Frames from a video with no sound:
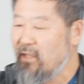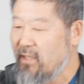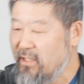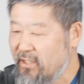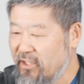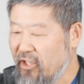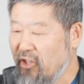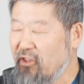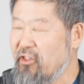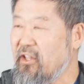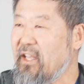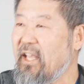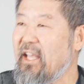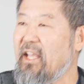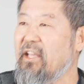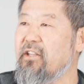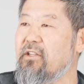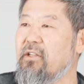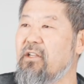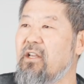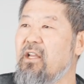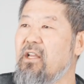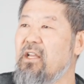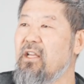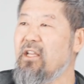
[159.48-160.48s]
in the end,
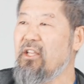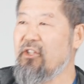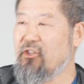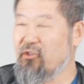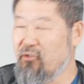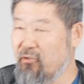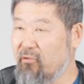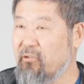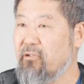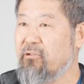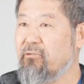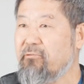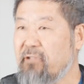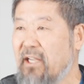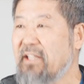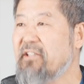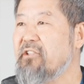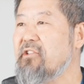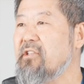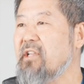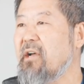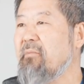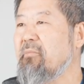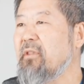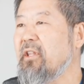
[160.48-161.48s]
you create
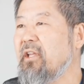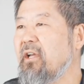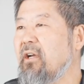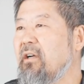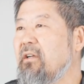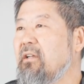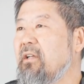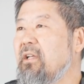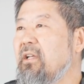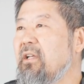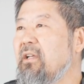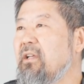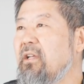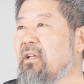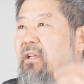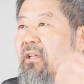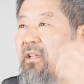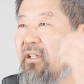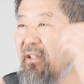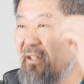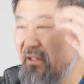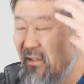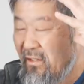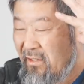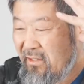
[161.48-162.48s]
something.
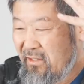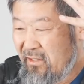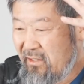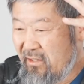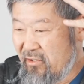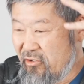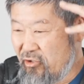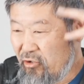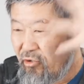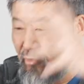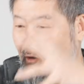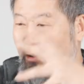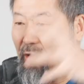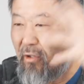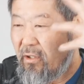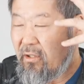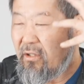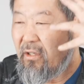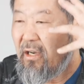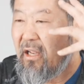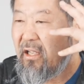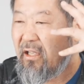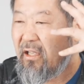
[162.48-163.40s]
Your